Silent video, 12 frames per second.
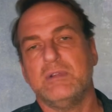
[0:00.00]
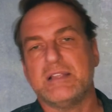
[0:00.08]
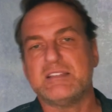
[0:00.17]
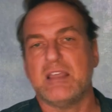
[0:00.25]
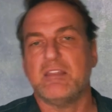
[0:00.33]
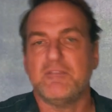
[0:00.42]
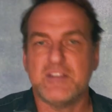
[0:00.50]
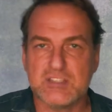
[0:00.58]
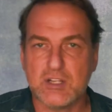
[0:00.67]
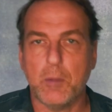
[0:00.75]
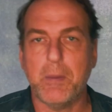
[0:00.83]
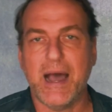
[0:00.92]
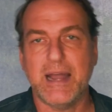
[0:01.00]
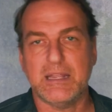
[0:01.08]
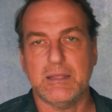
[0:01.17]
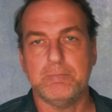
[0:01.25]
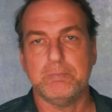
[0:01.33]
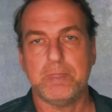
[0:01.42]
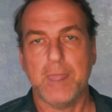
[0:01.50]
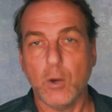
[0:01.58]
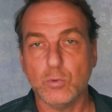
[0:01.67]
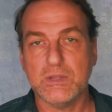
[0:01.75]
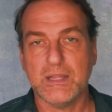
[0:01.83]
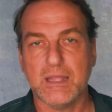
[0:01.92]
let's say, the physical body
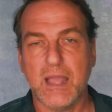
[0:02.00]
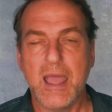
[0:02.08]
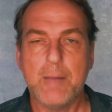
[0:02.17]
only.